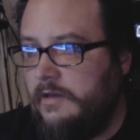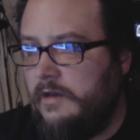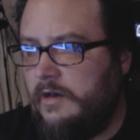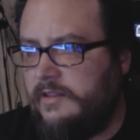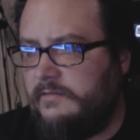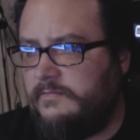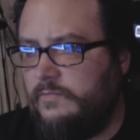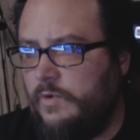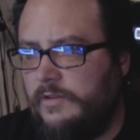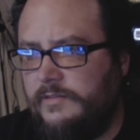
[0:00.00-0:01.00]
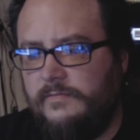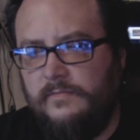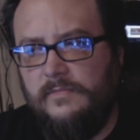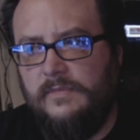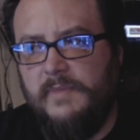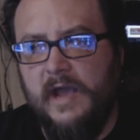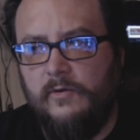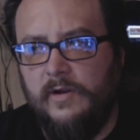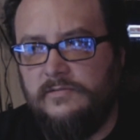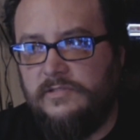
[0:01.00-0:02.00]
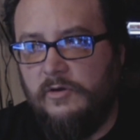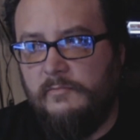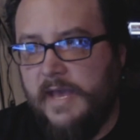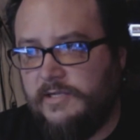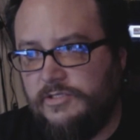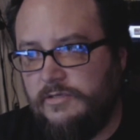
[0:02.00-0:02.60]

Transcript: The backgrounds don't match